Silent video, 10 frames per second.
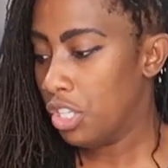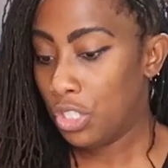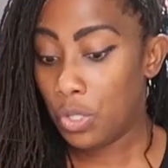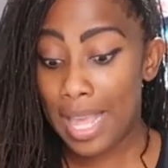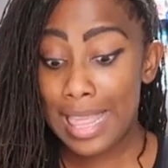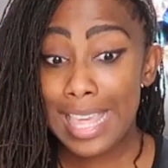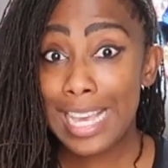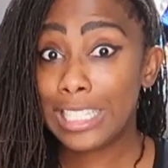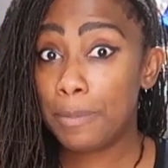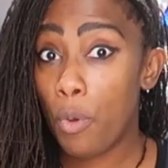So at
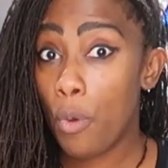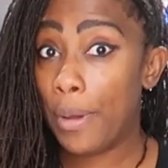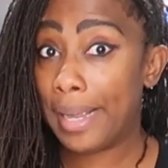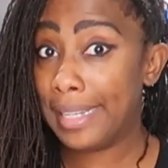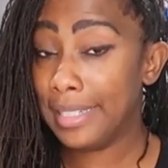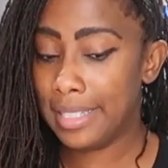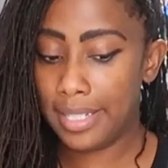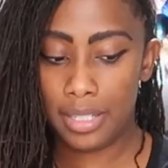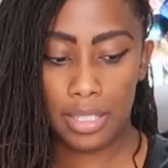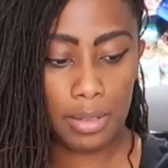this
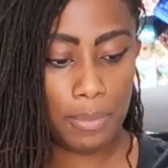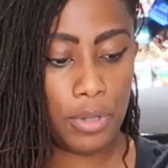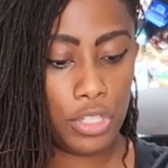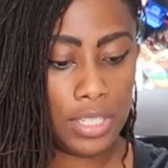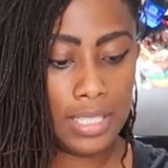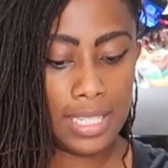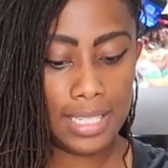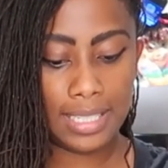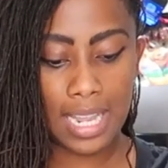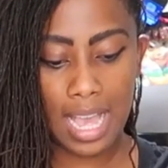point, I'm gonna push this to
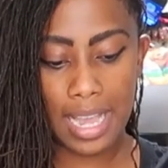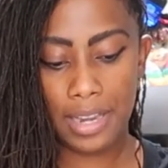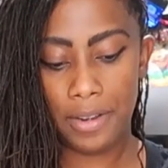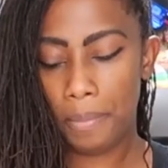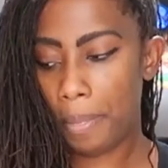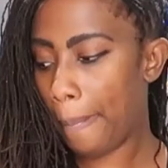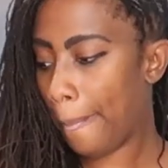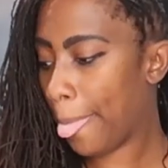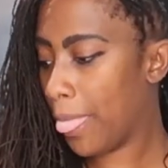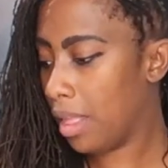the side.
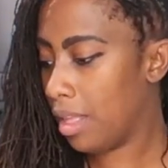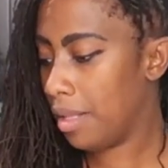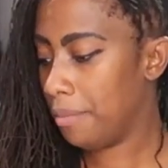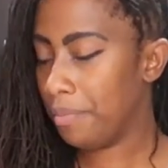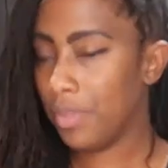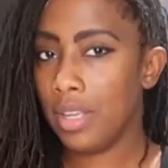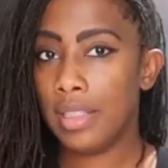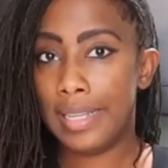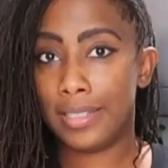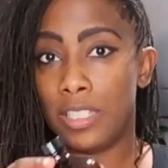
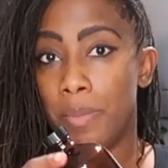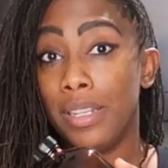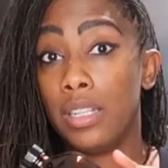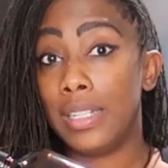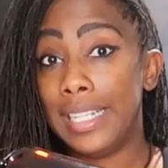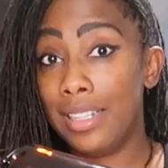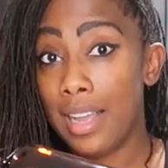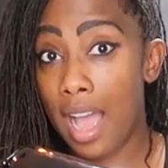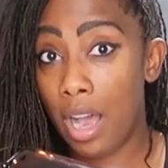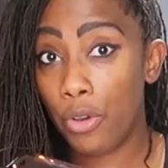This has been cleaned
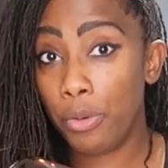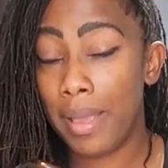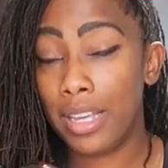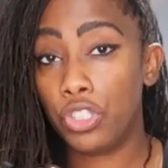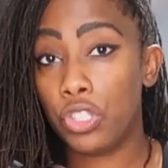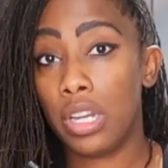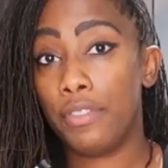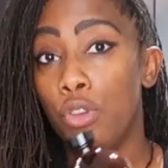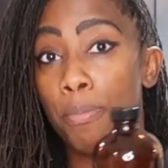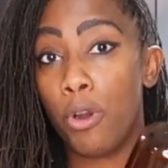out. Make sure
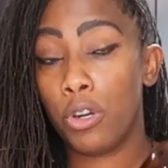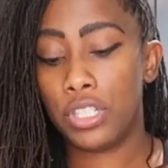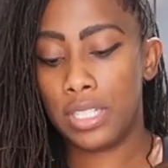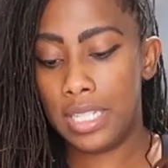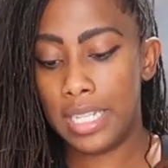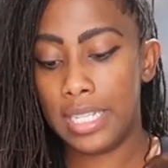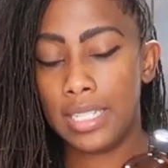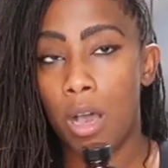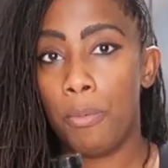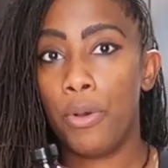if you purchase these,
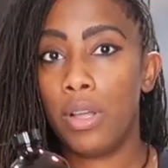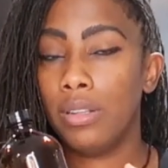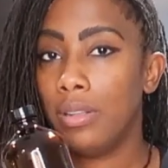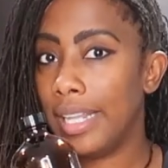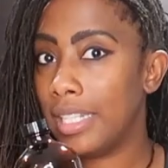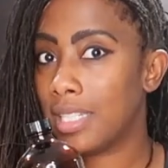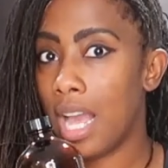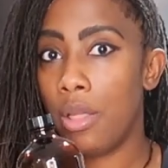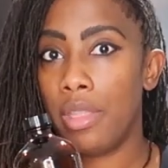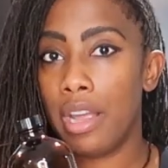I'll put links
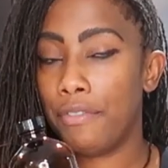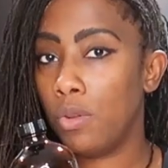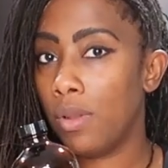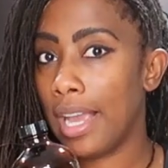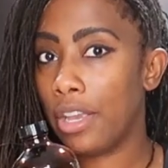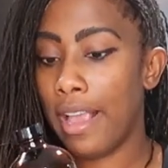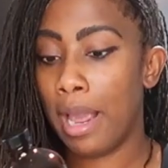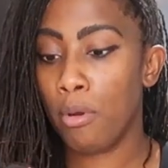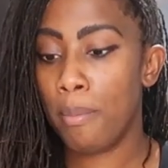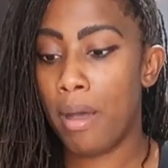down there if you like
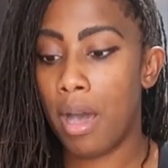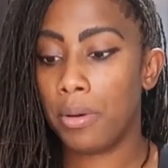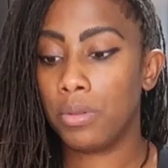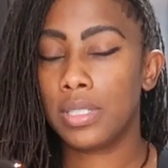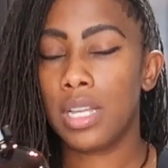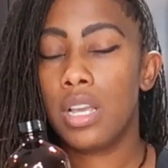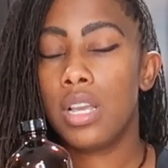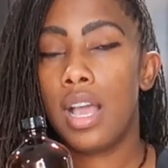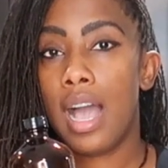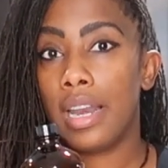amber bottles,
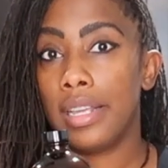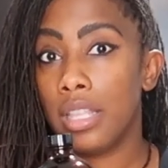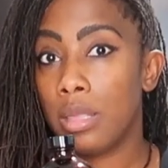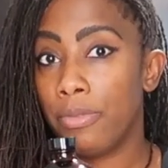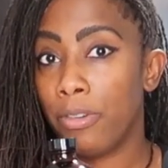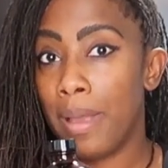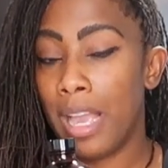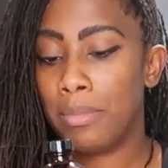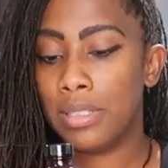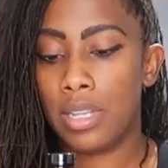how to get them from
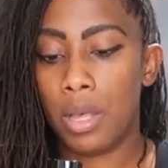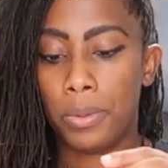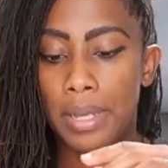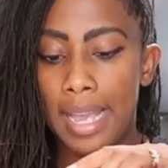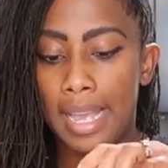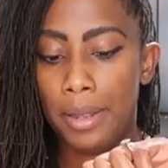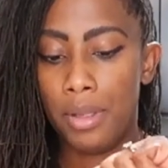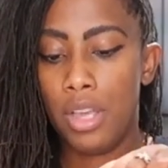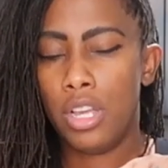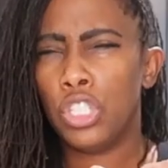Amazon,
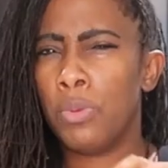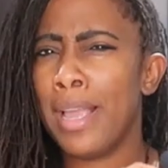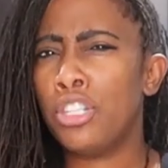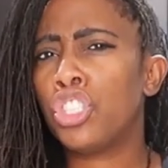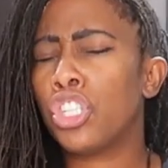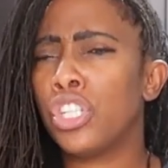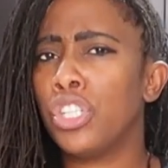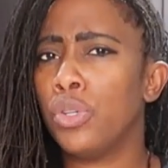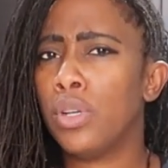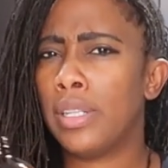okay? So make sure
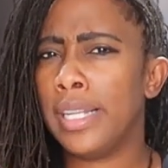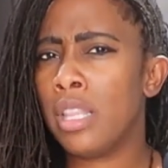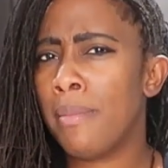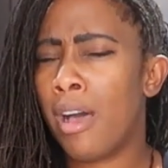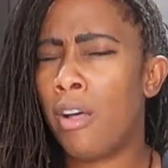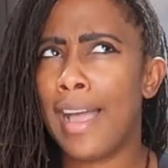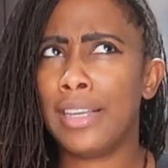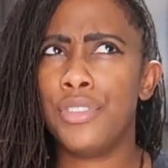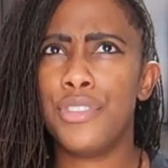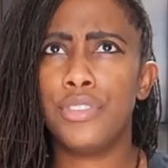you clean them out. I
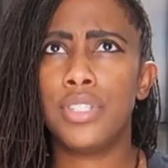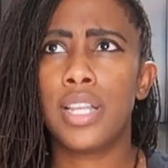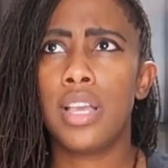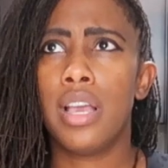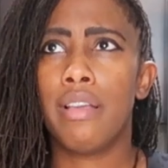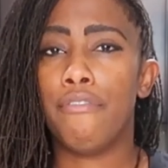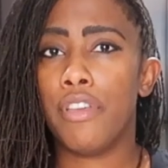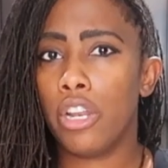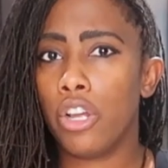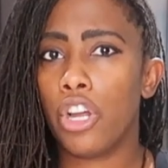use
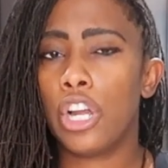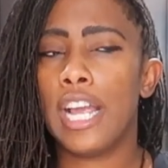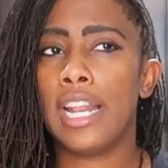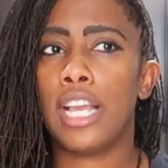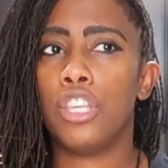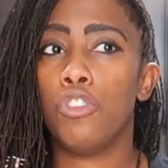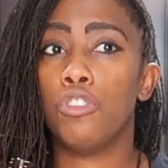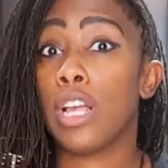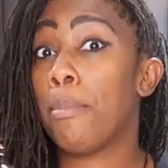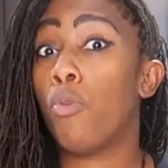vinegar and I
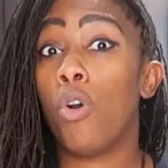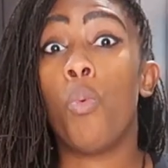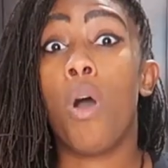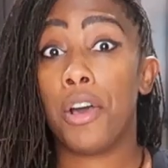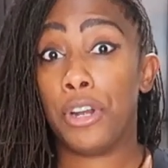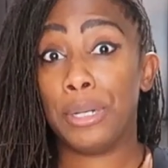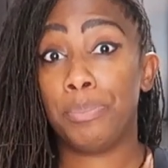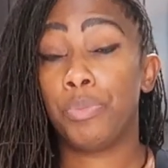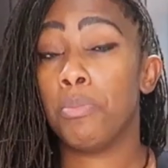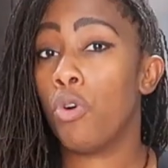boil water.
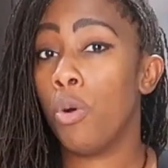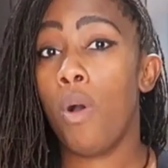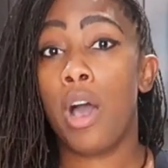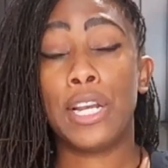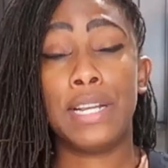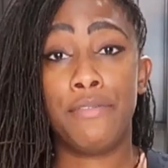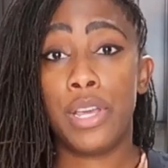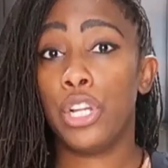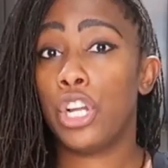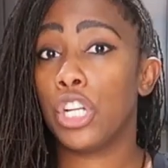Boil water and
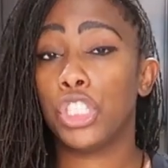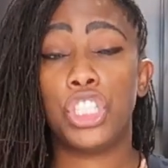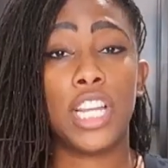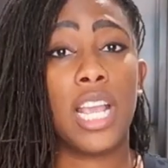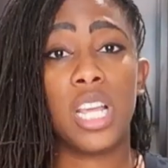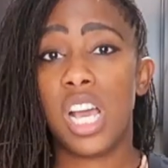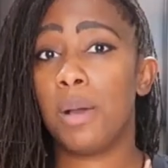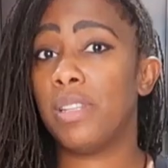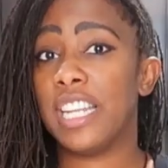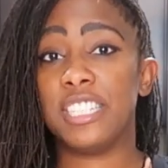vinegar, shake it
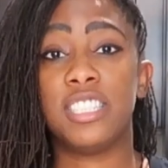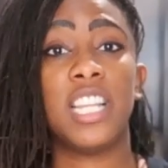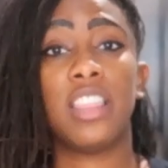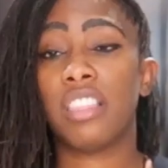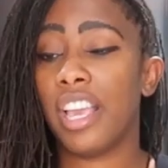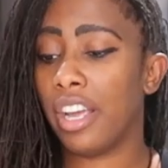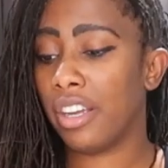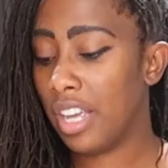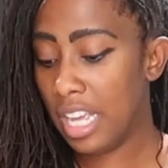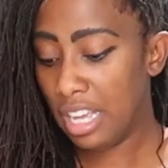up, let it sit
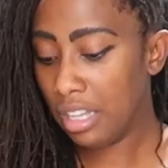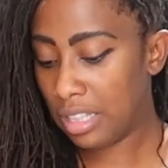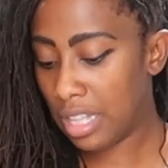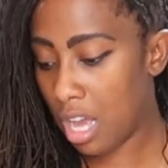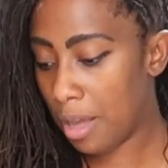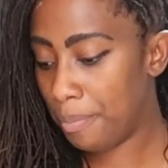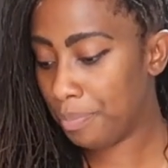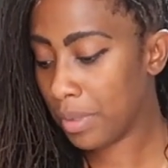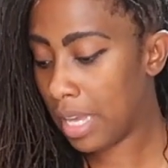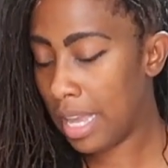there,
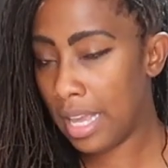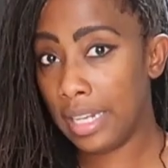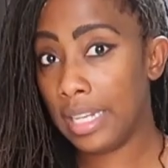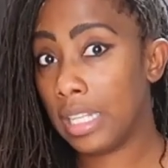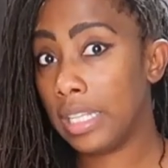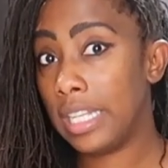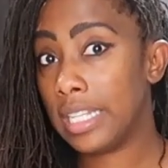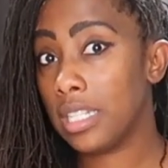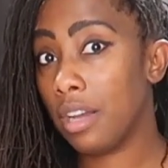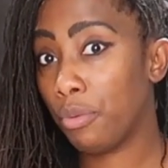and clean
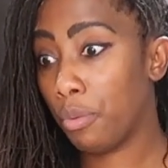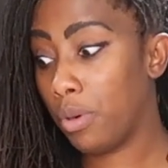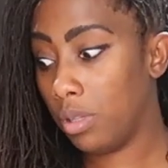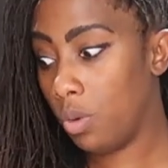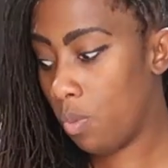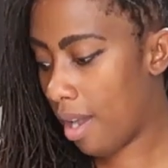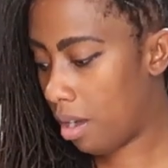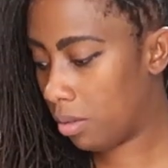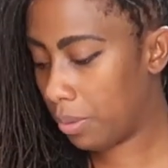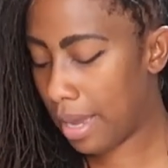itself really
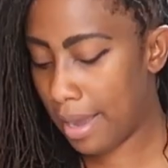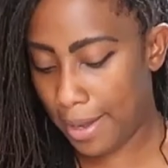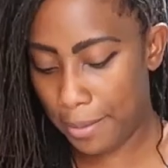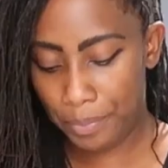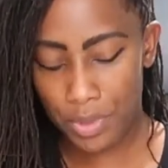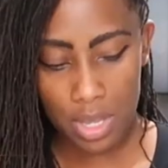well, okay?